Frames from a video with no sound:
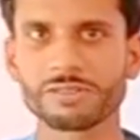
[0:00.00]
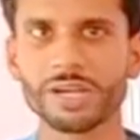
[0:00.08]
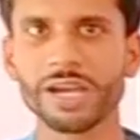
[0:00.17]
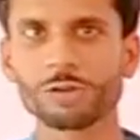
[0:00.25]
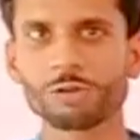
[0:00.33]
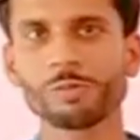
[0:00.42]

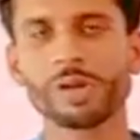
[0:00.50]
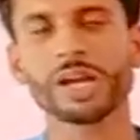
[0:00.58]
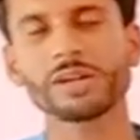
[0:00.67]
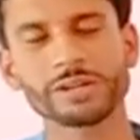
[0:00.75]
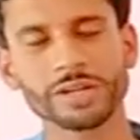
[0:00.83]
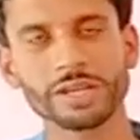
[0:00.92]
Stay at home
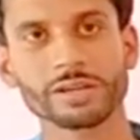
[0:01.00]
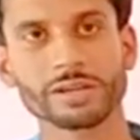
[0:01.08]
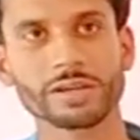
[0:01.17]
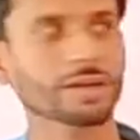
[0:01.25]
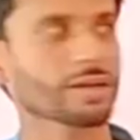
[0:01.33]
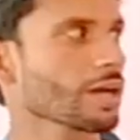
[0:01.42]
and
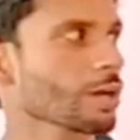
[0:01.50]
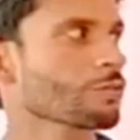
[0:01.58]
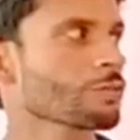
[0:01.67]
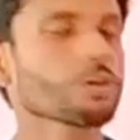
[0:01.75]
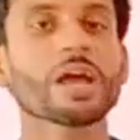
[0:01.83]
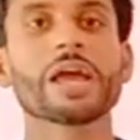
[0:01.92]
take care
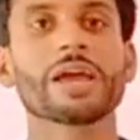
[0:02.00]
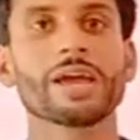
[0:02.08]
of your